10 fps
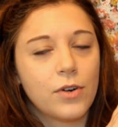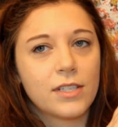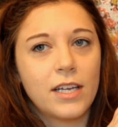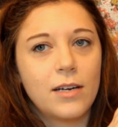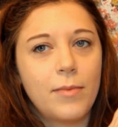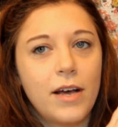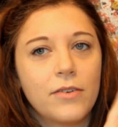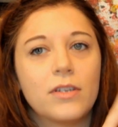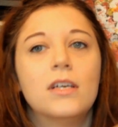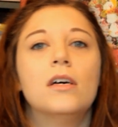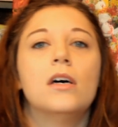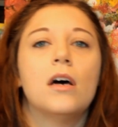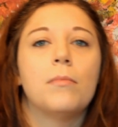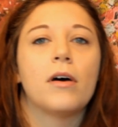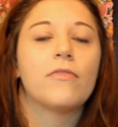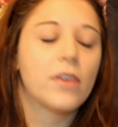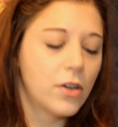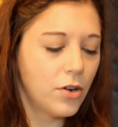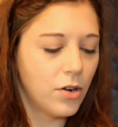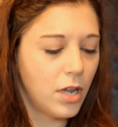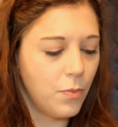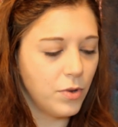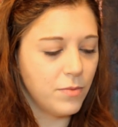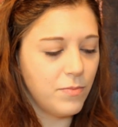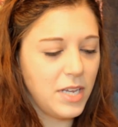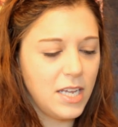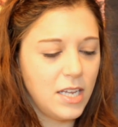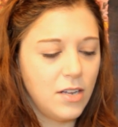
more excited about. But I figured it wouldn't be